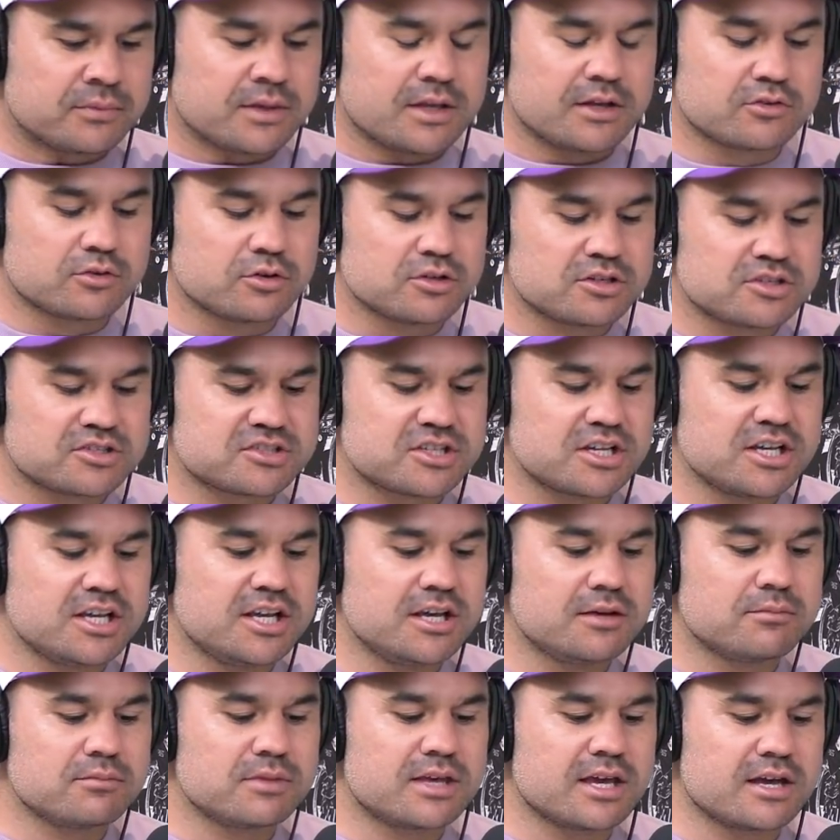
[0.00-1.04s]
It's good to see
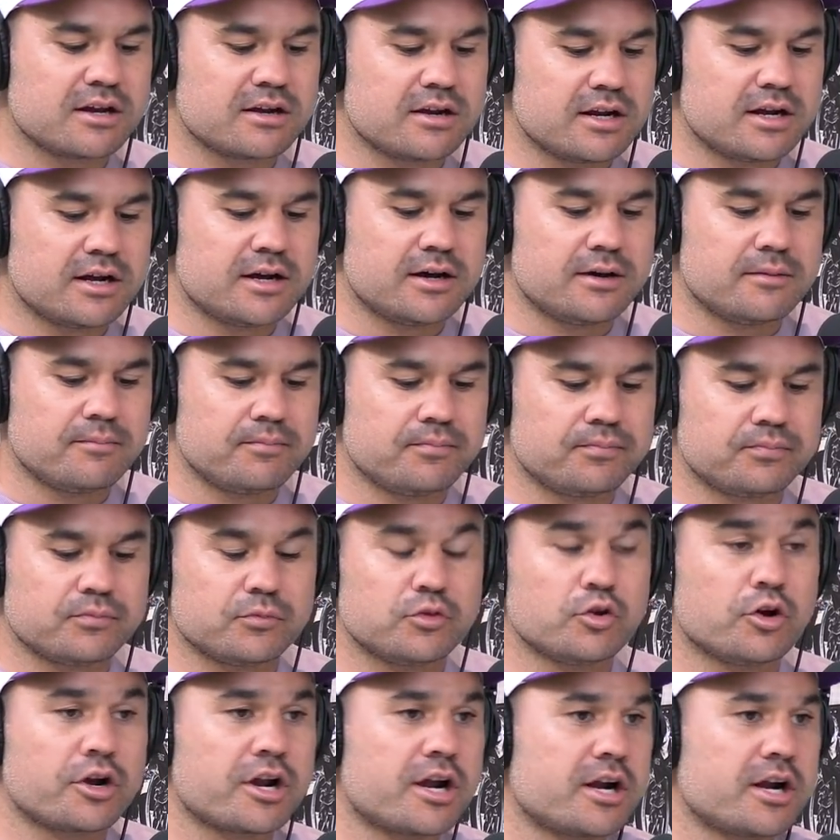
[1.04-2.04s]
him getting not